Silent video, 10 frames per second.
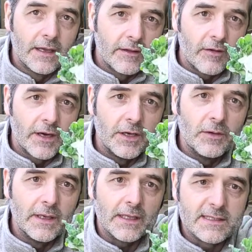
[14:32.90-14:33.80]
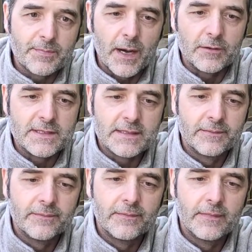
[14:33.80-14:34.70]
there are new little sprouts
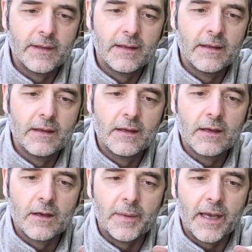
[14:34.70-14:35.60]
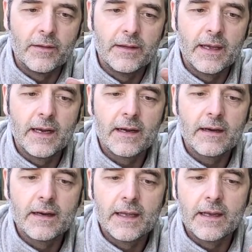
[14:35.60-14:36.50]
coming out here,
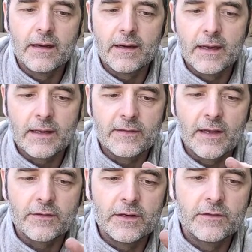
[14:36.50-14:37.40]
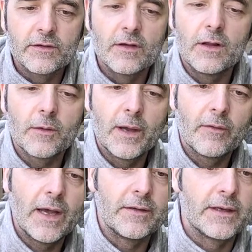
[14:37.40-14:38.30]
here, etc., just all the way
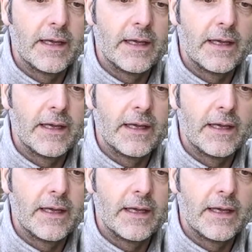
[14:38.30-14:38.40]
around.